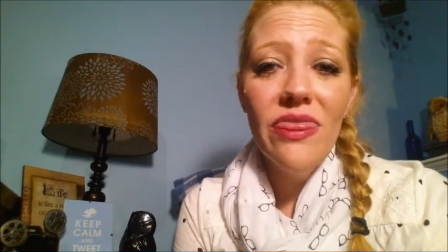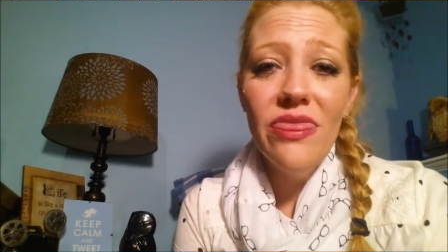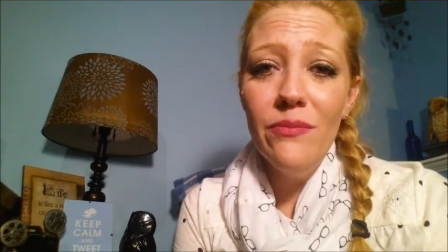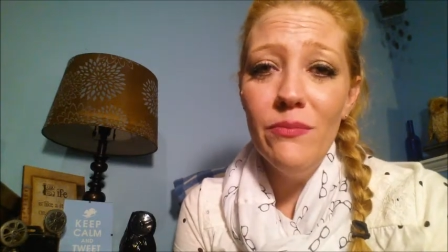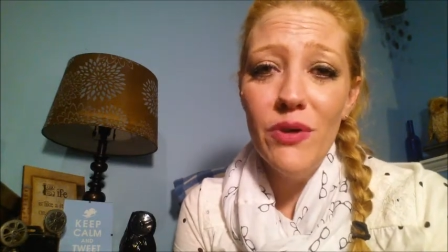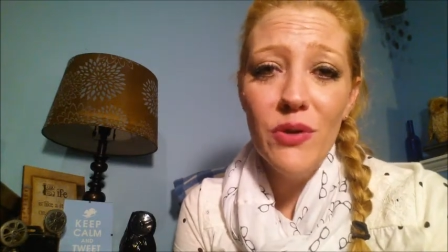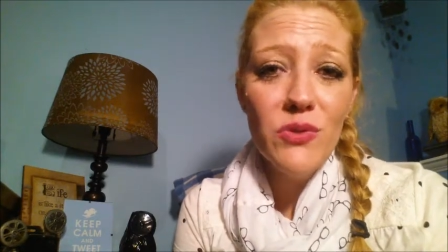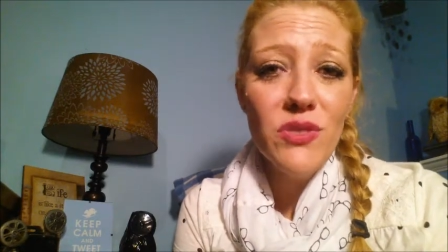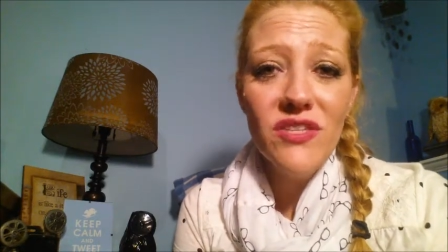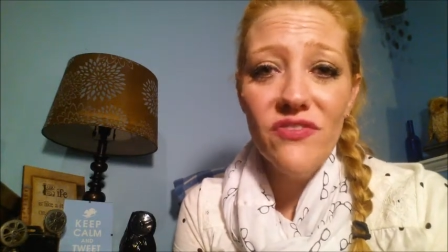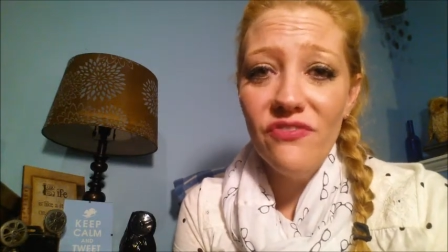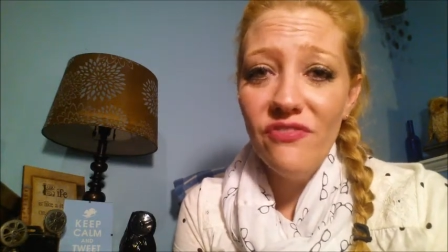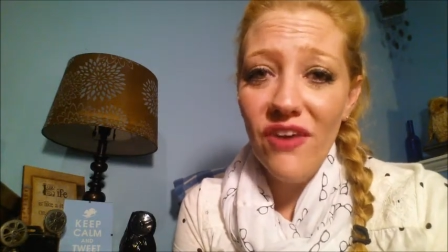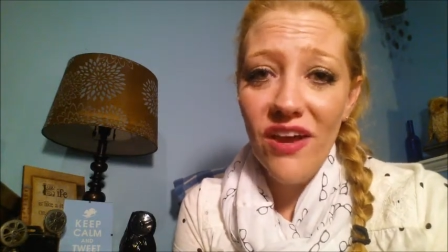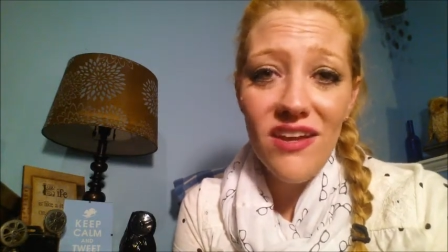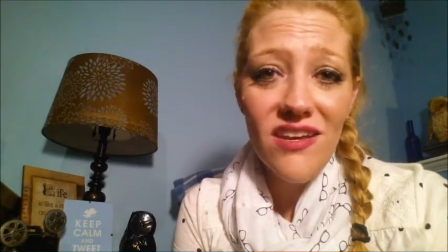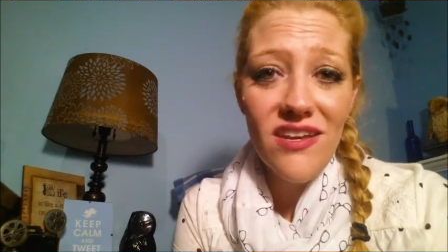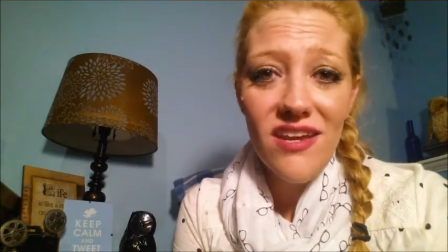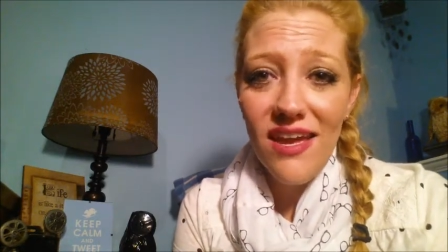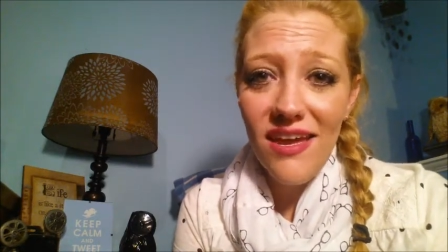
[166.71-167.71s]
the most
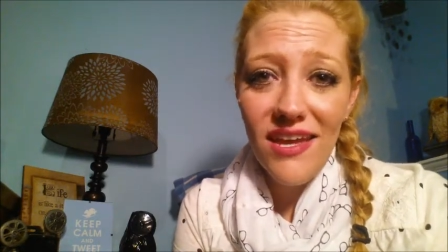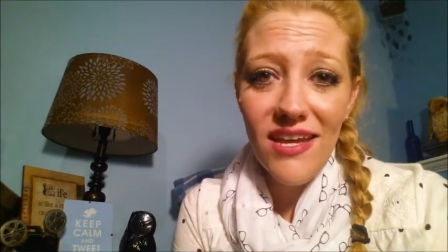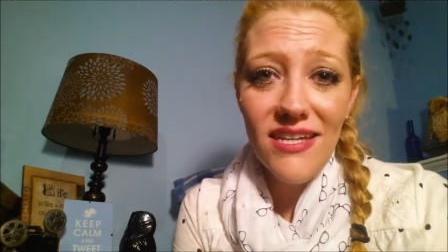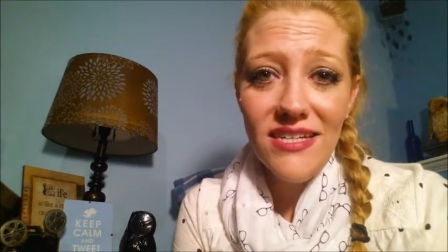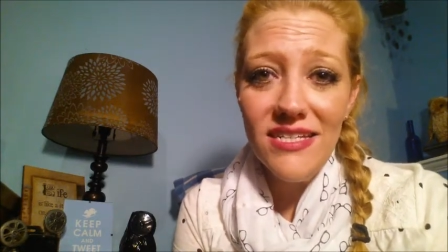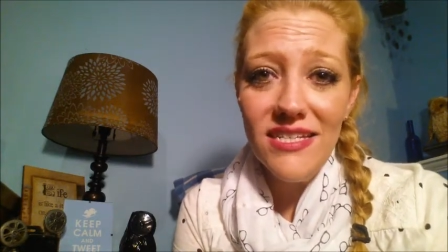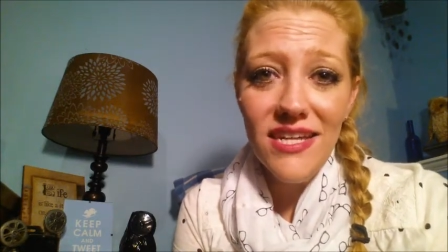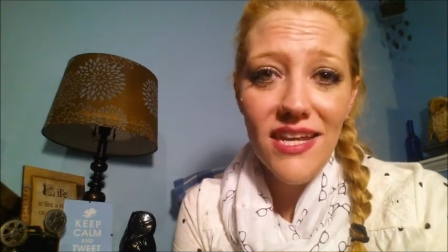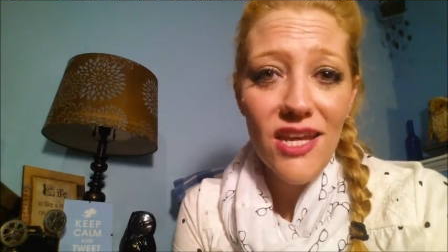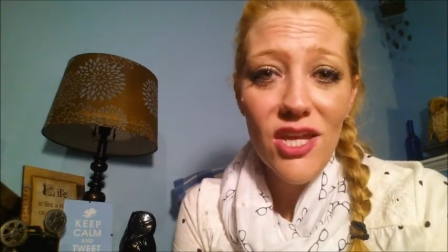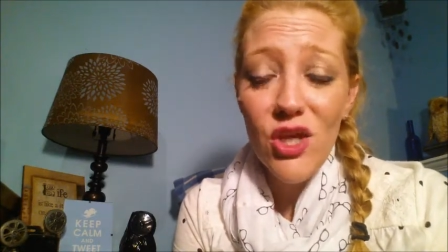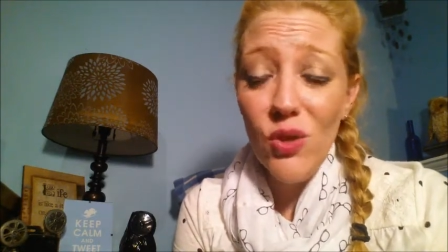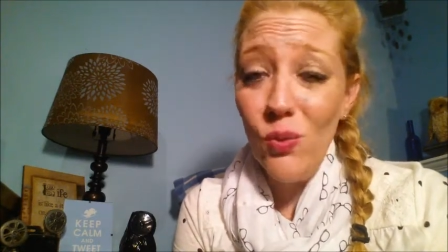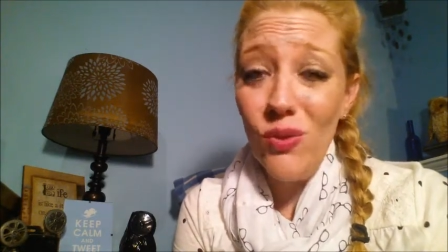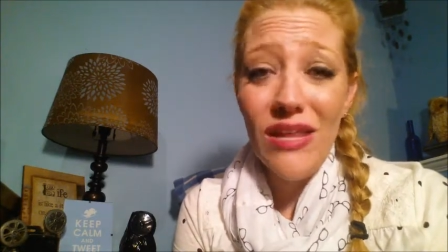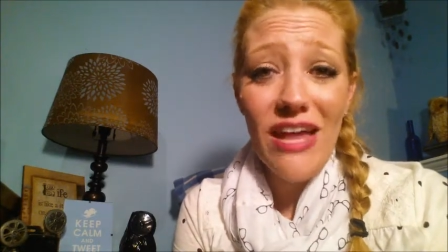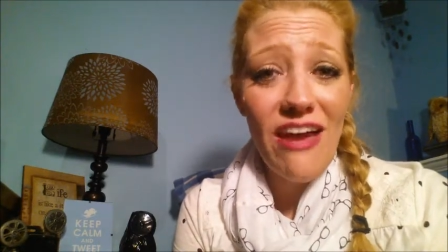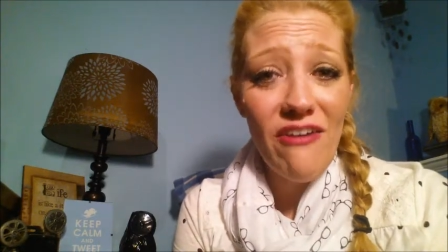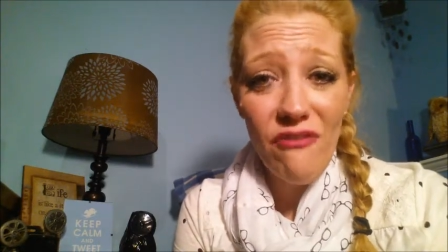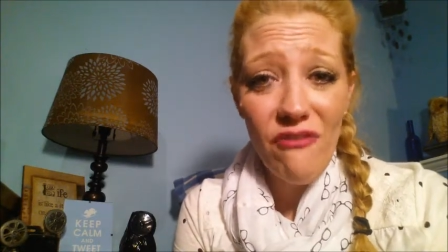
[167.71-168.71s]
fun night
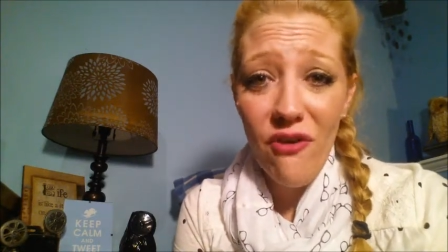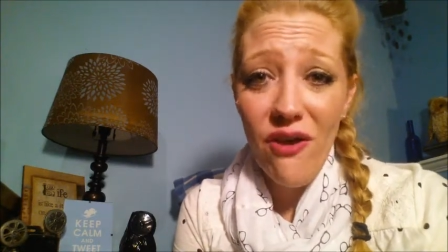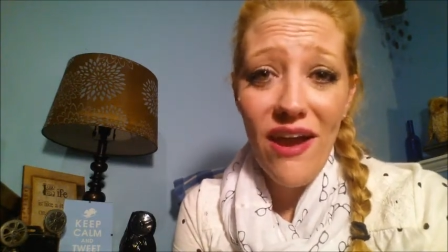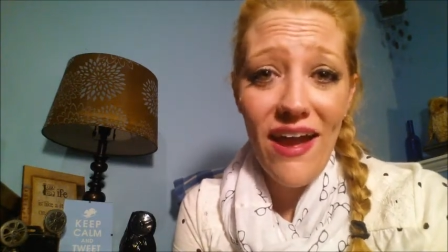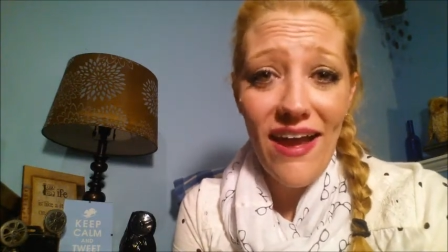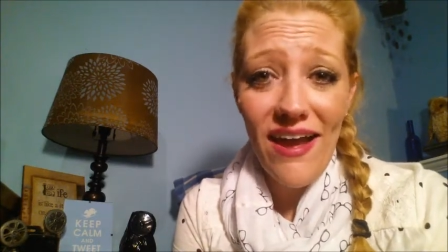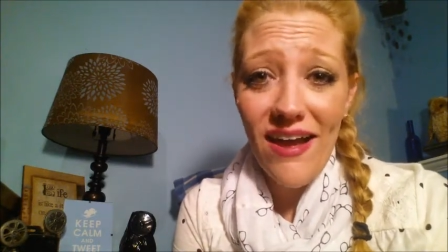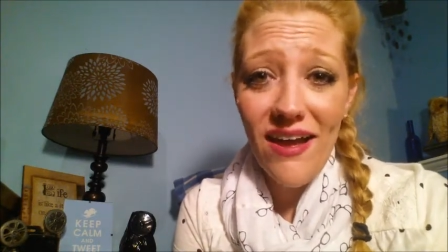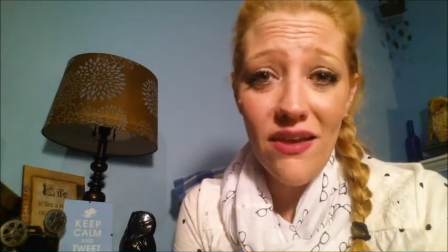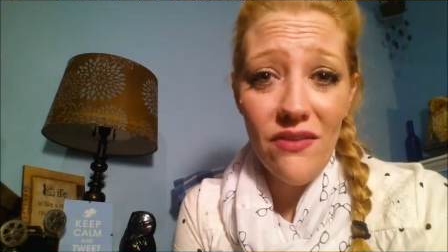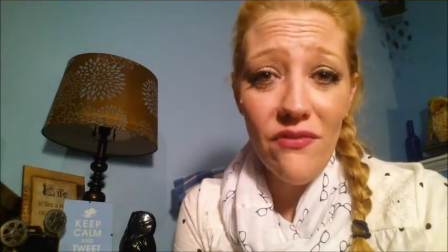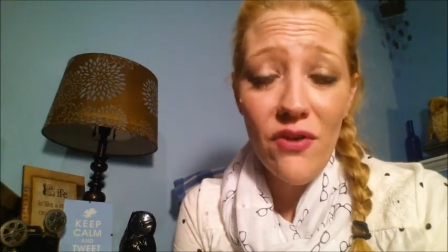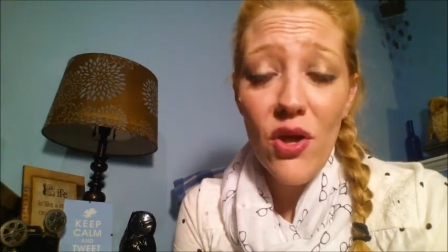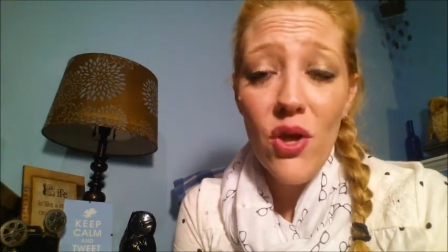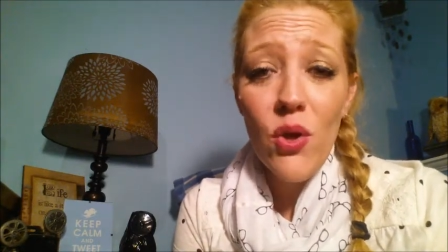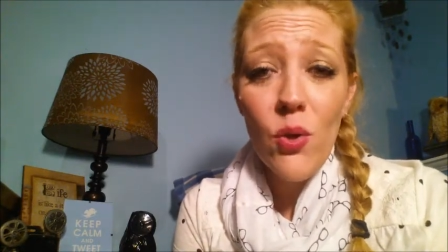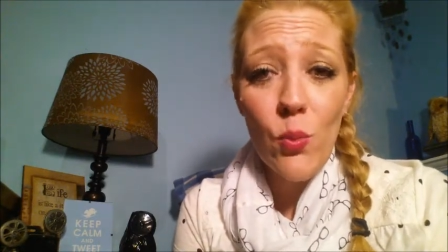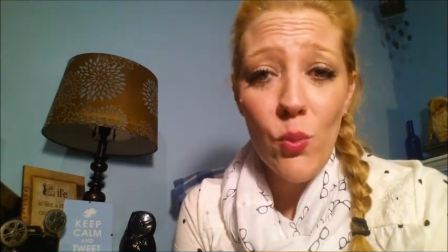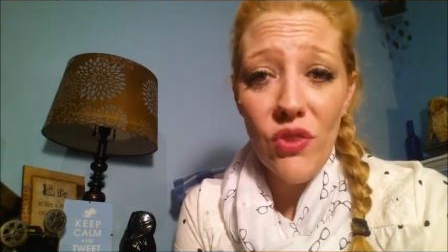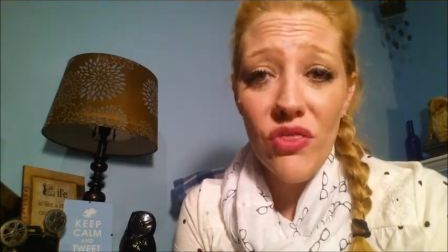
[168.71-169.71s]
you will ever have
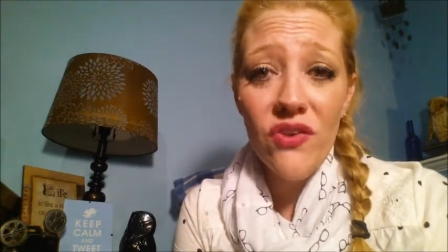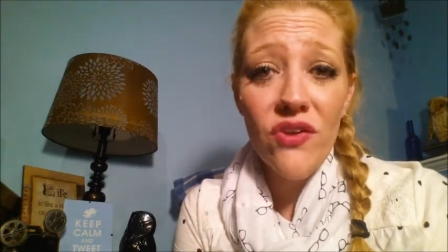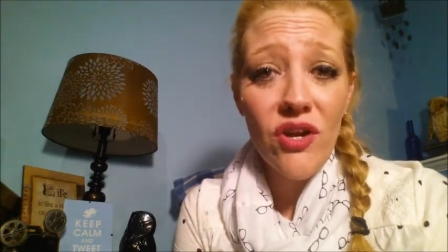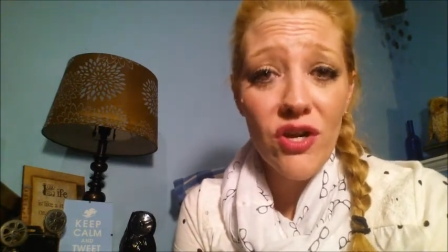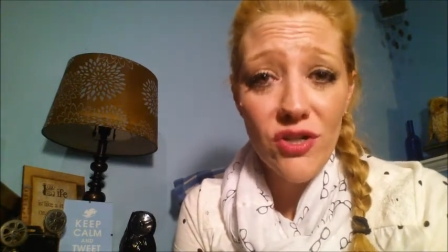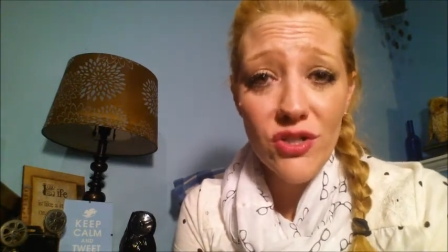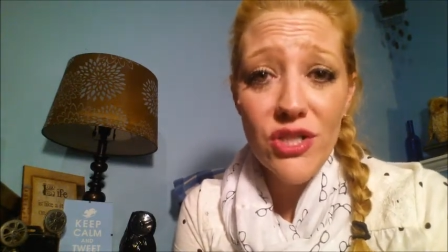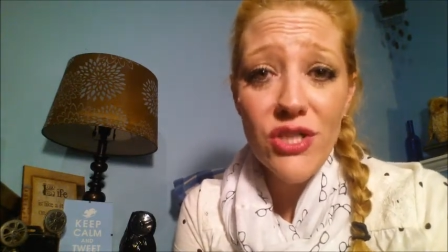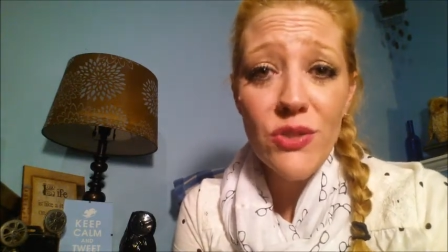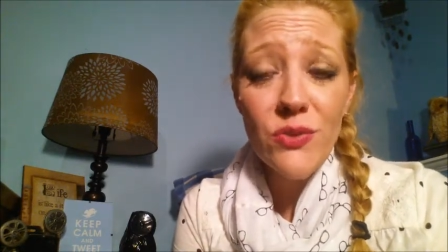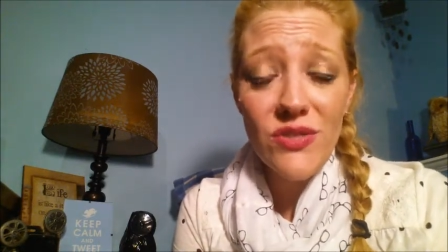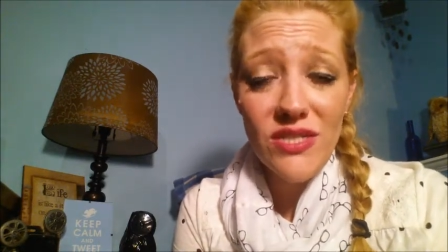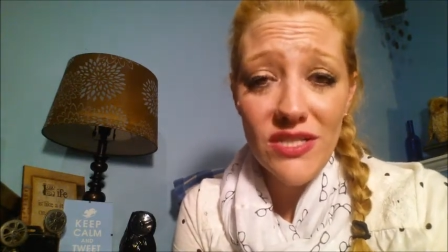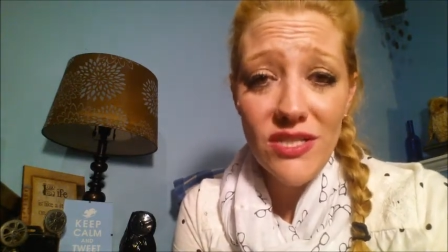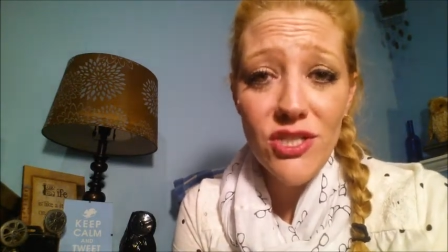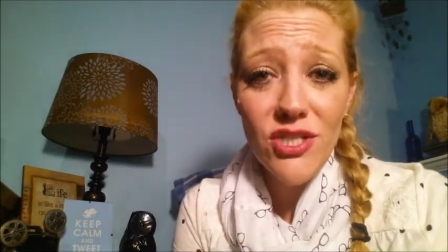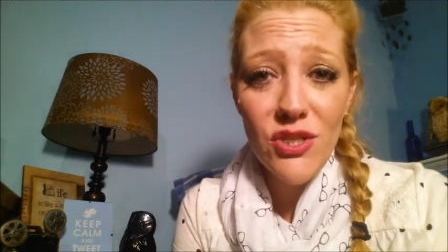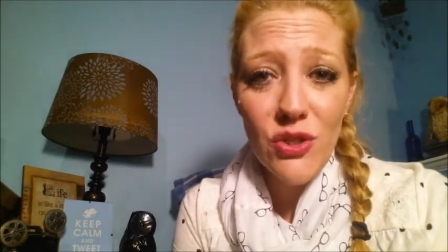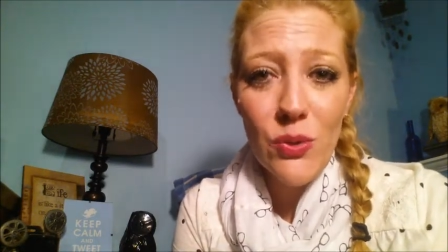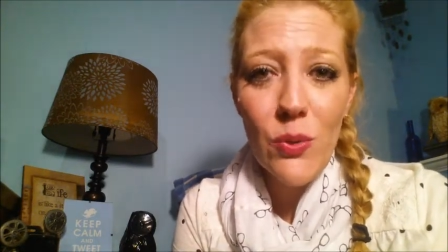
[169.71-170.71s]
with an
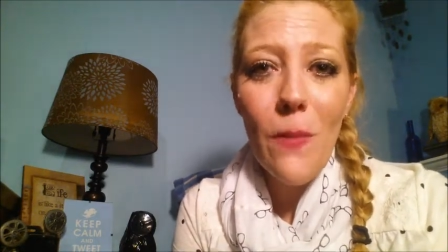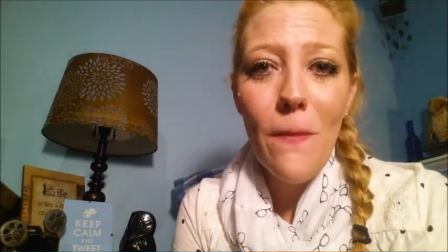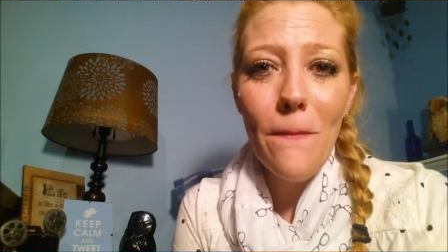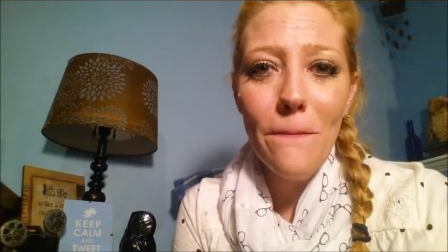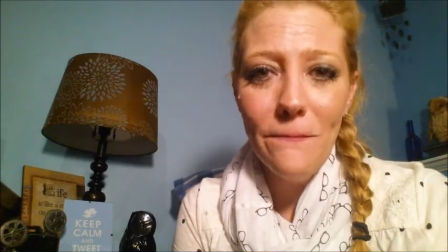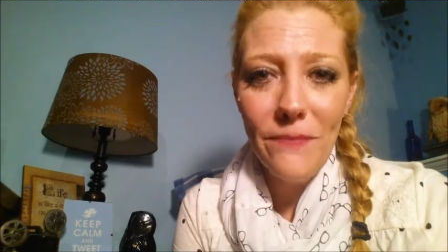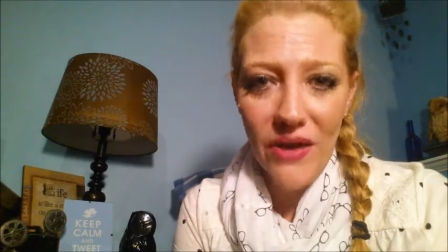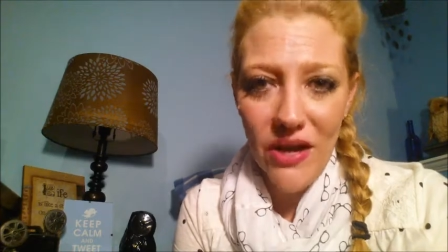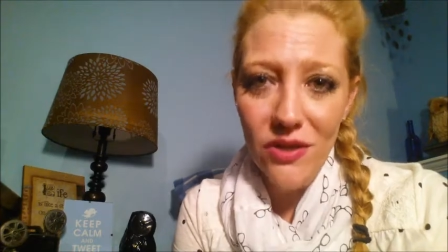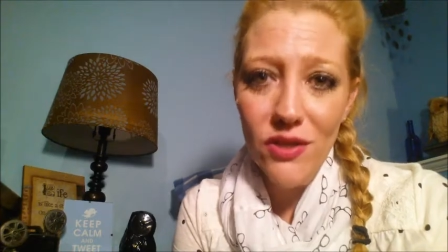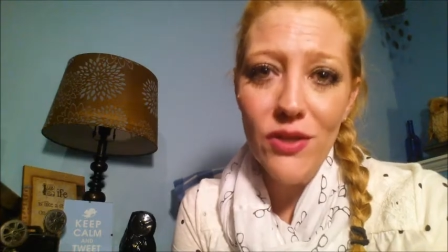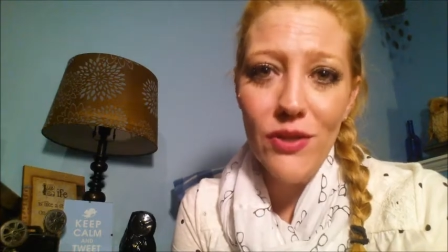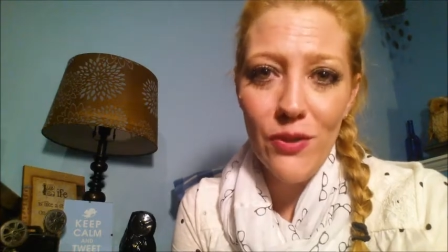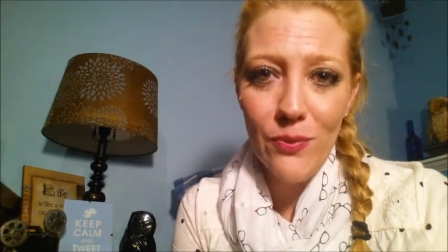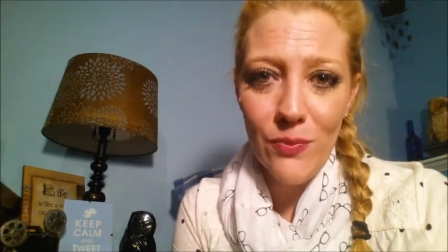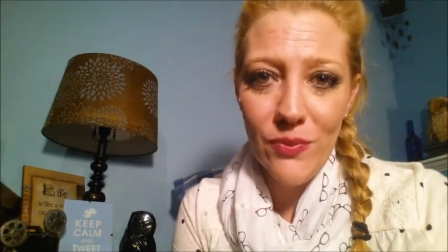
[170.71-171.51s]
R2-D2 bottle